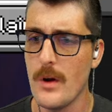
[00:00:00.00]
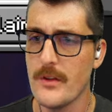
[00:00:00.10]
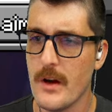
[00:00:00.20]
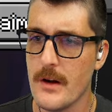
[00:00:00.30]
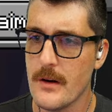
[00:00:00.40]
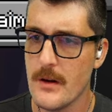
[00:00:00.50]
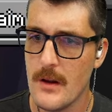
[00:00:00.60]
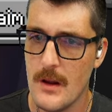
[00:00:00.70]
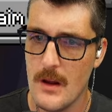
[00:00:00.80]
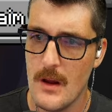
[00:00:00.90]
done.
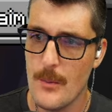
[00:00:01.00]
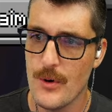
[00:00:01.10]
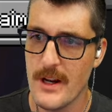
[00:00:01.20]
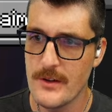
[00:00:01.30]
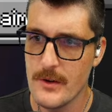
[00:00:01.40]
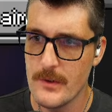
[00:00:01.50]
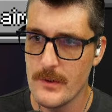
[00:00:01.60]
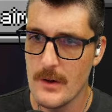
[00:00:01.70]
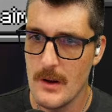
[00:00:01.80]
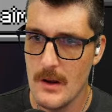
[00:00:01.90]
Predictors?
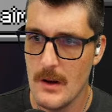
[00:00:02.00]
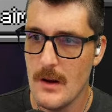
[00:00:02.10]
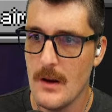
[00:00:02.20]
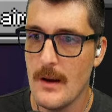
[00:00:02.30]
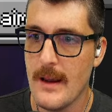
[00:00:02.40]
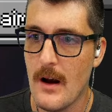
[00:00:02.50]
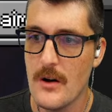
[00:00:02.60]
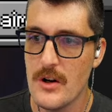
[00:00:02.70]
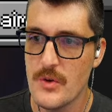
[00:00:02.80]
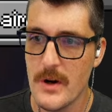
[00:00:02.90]
Yeah,
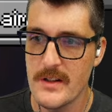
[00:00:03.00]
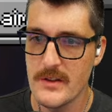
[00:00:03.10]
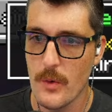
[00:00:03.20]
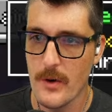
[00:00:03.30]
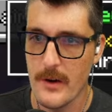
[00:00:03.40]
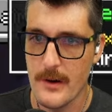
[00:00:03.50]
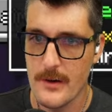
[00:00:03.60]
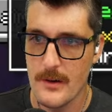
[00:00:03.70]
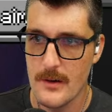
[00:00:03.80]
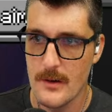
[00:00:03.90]
126 ore there.
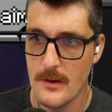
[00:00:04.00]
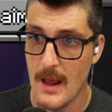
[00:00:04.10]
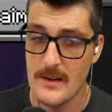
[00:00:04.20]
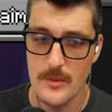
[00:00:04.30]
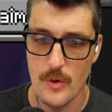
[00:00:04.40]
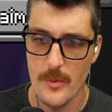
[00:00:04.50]
And some coin